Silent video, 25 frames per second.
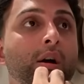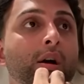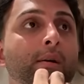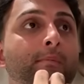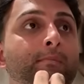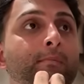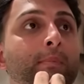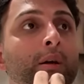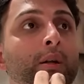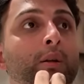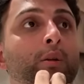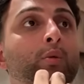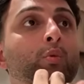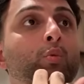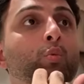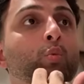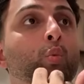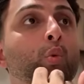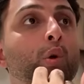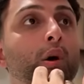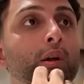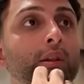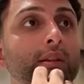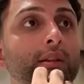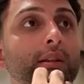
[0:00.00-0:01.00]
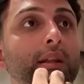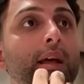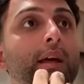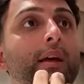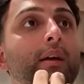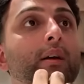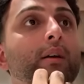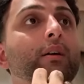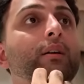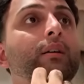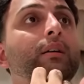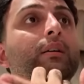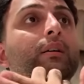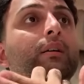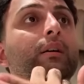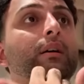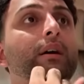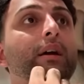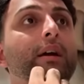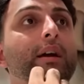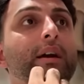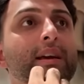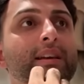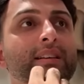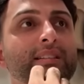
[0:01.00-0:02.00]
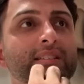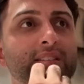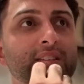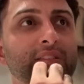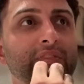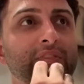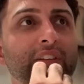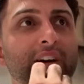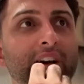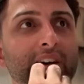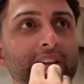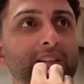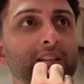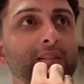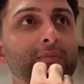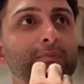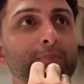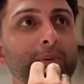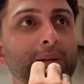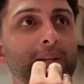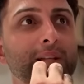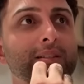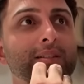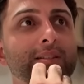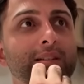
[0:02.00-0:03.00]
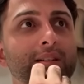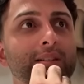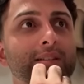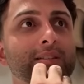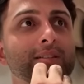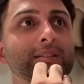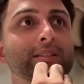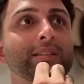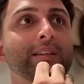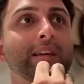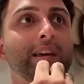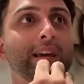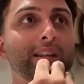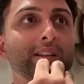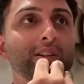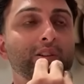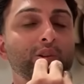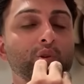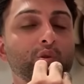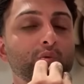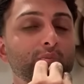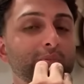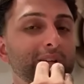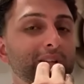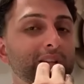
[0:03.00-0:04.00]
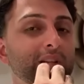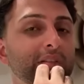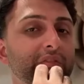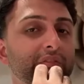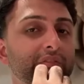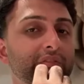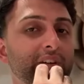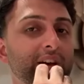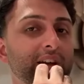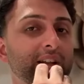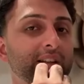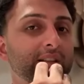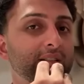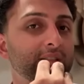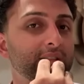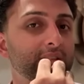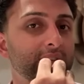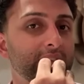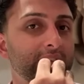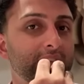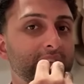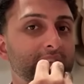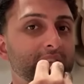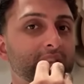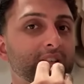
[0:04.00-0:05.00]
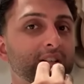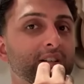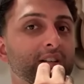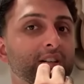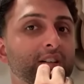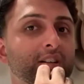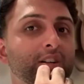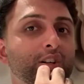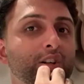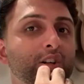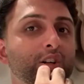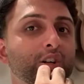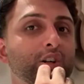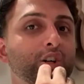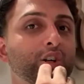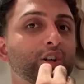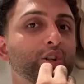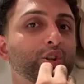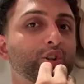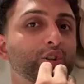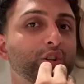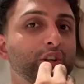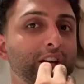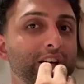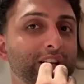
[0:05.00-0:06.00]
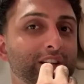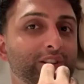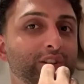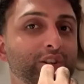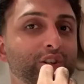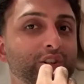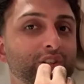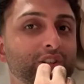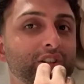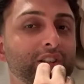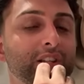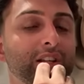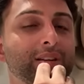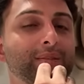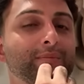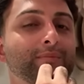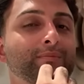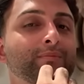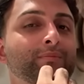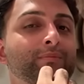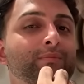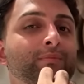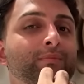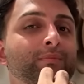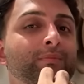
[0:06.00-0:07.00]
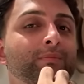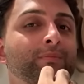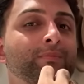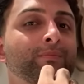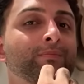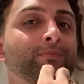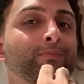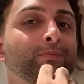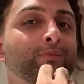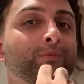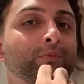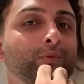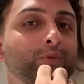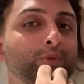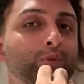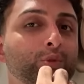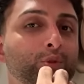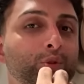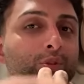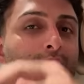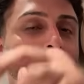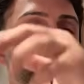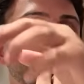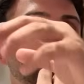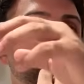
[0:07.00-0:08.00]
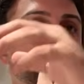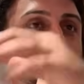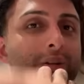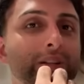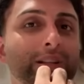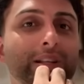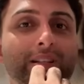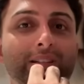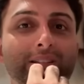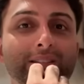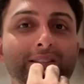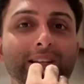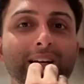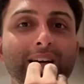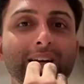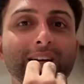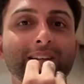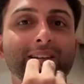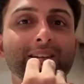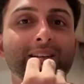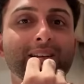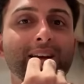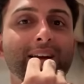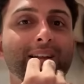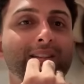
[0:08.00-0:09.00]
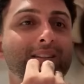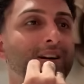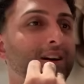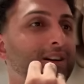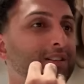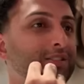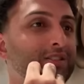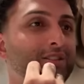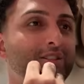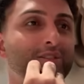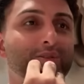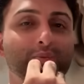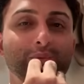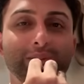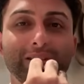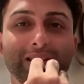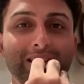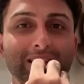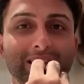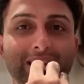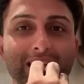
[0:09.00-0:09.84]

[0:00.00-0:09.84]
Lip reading: but what is the final piece is can you be the vet leader to get your team to that winning side and not just winning